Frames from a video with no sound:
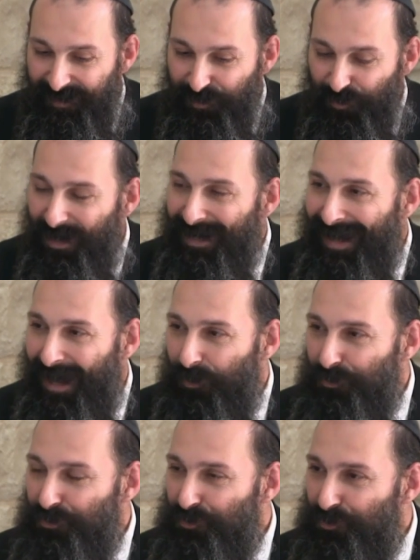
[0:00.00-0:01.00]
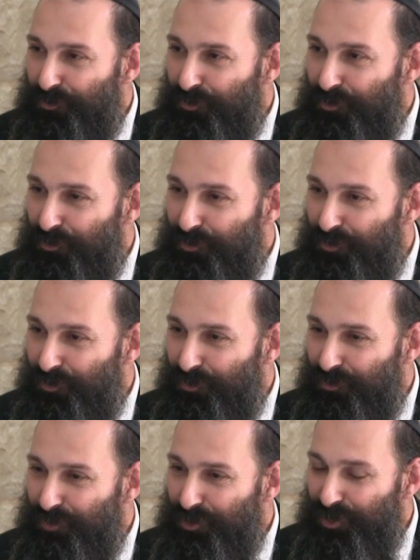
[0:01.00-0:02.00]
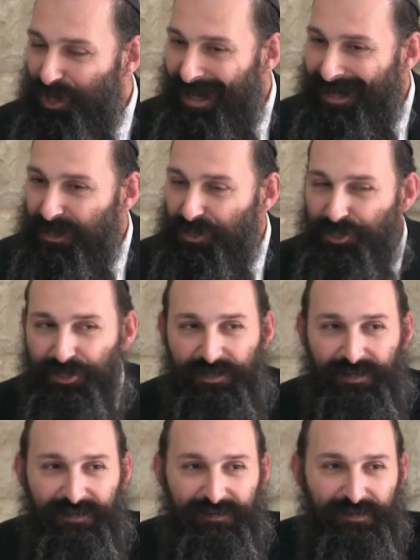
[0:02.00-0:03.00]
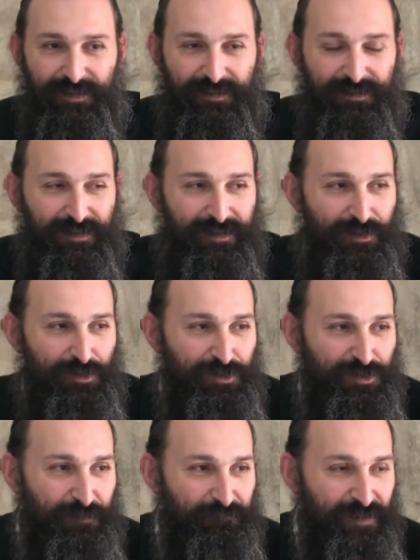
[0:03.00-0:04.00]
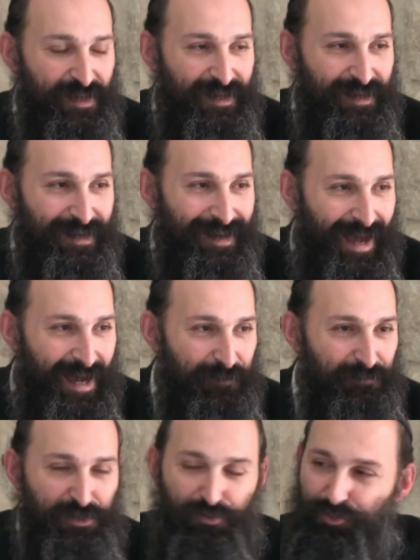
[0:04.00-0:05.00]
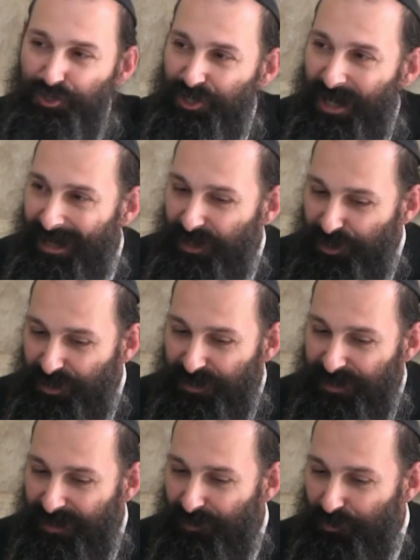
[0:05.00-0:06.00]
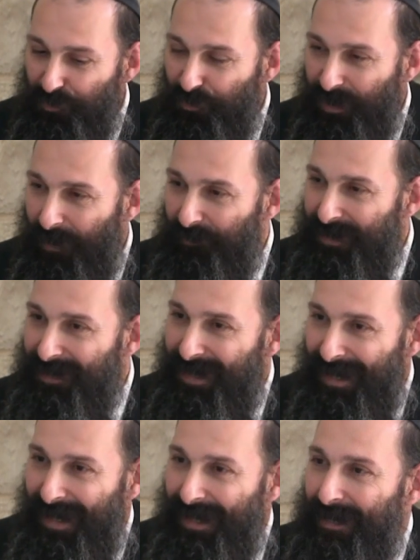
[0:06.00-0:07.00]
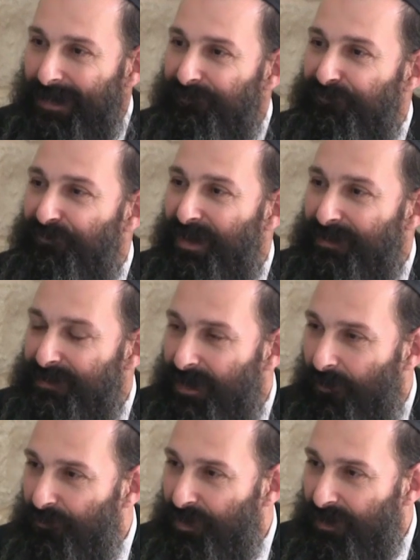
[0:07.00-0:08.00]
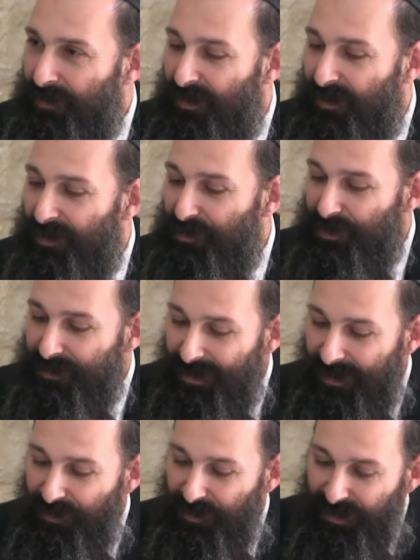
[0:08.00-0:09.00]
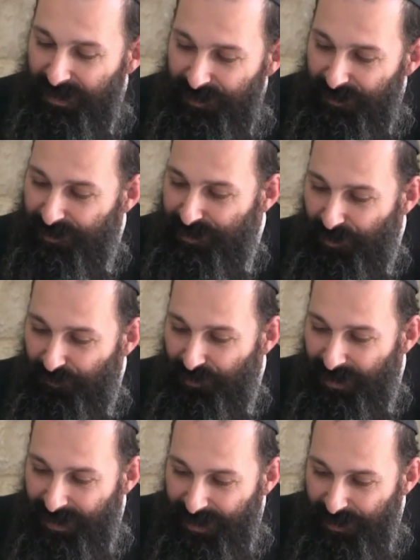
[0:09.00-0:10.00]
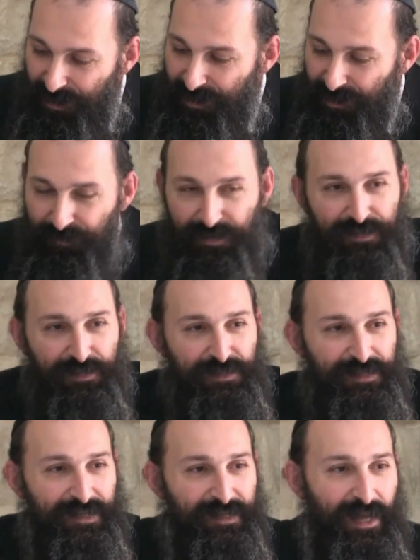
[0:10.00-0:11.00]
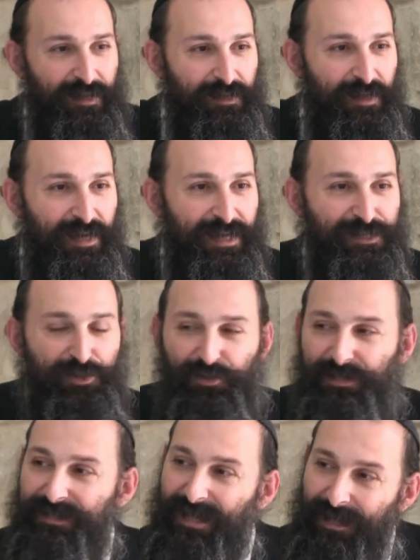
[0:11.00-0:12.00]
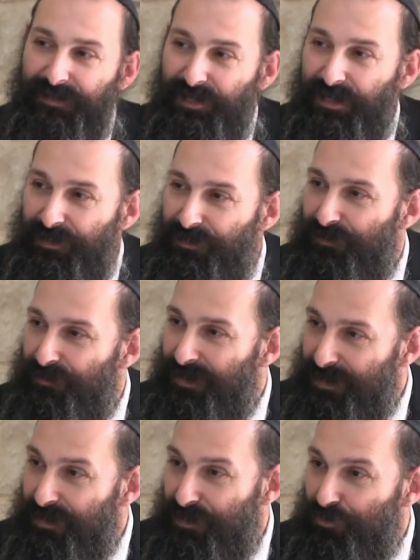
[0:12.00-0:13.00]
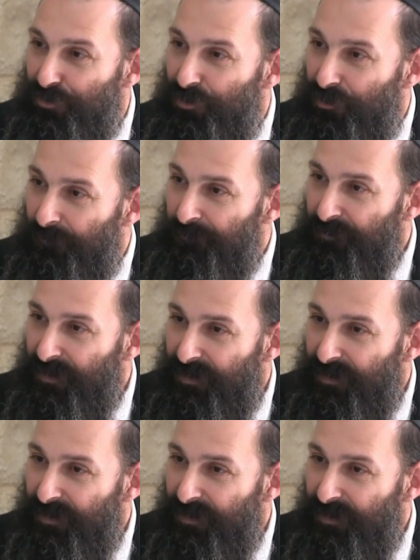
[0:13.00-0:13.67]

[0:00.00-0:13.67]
you're allowed to change the not to lie, but to change the sin, not to come and invent something. Just say the detail is not really like this, the detail is like that. As long as that detail is true.